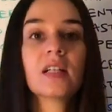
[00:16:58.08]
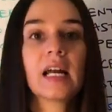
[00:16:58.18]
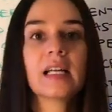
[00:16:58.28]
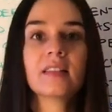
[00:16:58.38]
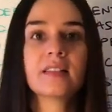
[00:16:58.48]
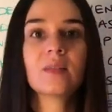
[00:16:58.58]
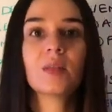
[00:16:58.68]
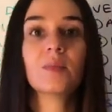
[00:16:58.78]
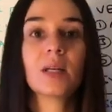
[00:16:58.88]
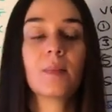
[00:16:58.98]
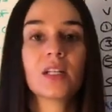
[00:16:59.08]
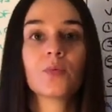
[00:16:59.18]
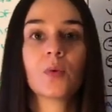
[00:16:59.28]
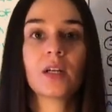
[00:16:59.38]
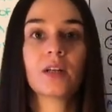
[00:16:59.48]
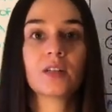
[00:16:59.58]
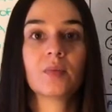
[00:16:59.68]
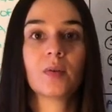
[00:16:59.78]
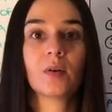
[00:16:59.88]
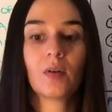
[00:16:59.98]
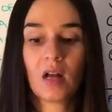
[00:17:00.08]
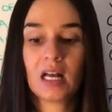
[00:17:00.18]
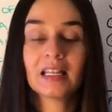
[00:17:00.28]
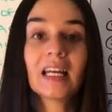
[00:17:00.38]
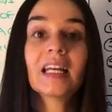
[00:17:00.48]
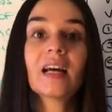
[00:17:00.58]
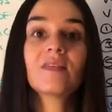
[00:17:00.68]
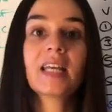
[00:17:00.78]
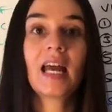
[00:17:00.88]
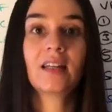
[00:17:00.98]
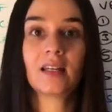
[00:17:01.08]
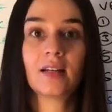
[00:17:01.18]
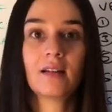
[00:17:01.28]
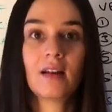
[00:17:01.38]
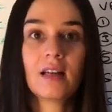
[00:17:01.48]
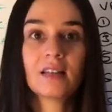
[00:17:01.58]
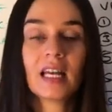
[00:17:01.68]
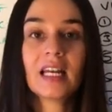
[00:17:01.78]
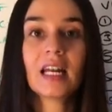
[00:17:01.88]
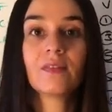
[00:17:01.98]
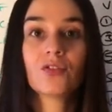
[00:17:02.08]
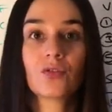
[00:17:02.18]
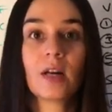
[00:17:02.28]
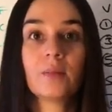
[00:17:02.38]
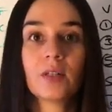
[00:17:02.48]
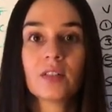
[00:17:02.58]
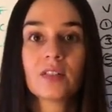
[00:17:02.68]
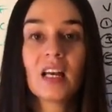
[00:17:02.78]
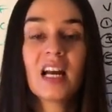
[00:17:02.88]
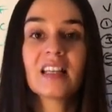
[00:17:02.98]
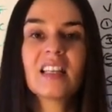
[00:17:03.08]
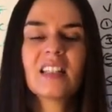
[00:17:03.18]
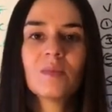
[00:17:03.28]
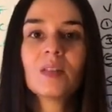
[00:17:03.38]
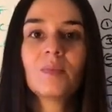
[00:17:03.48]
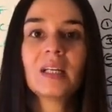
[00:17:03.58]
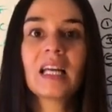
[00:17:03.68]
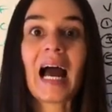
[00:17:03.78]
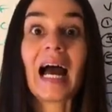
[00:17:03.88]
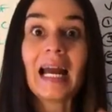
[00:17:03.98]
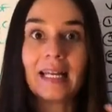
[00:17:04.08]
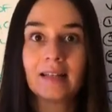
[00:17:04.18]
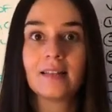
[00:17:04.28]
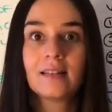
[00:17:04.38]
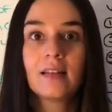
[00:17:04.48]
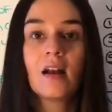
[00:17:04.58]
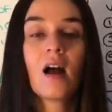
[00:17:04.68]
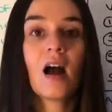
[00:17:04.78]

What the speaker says: clients seem to be much more irritable. They can have tetany. They can have tremors. They seem to be heightened.